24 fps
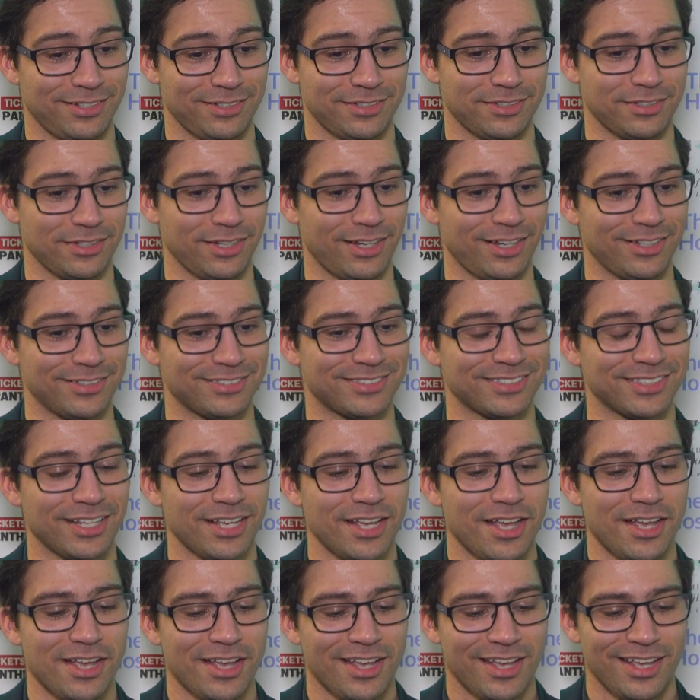Yeah,
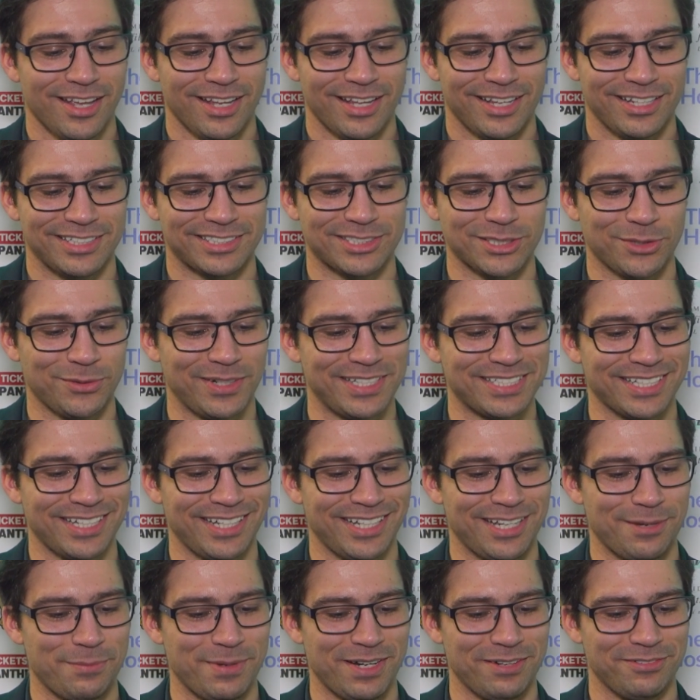it's always
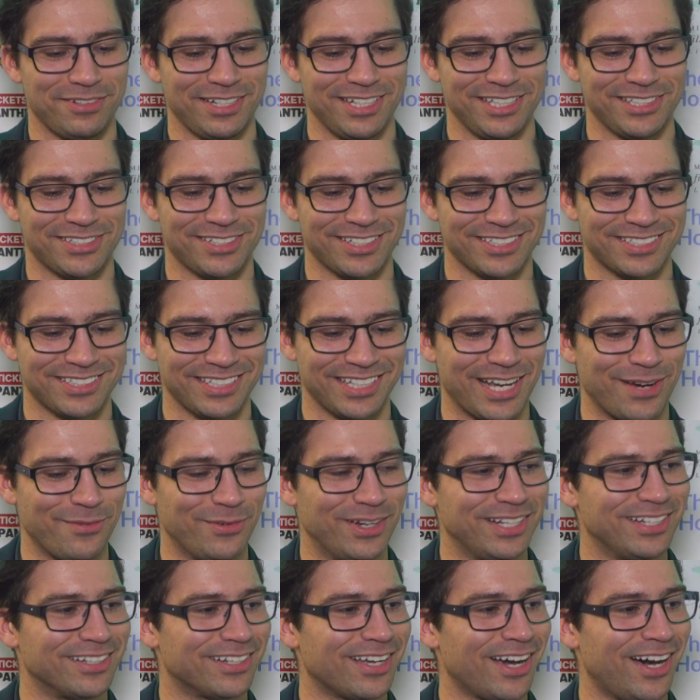a bit of an interesting game
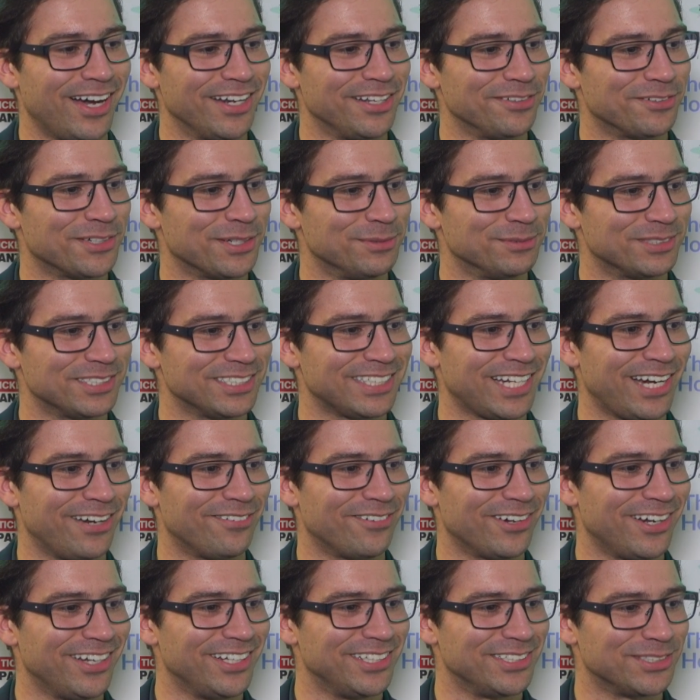when Cardiff comes to town,
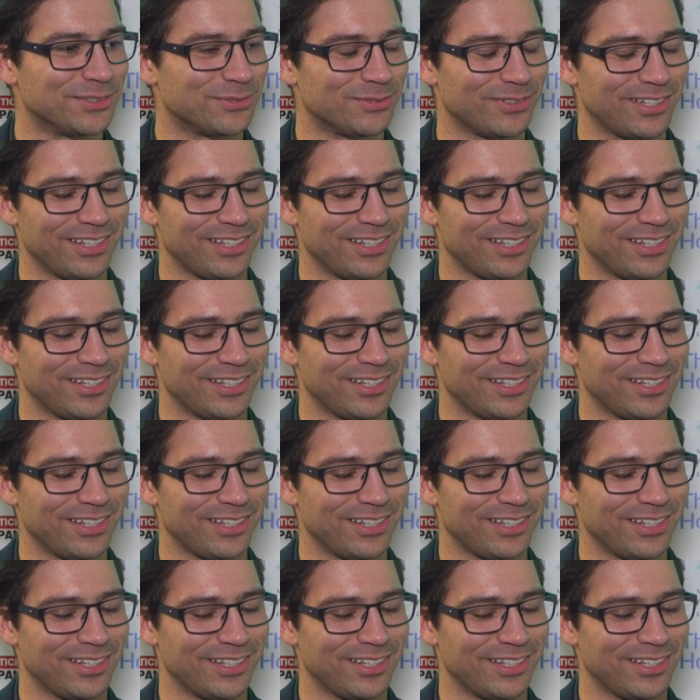right?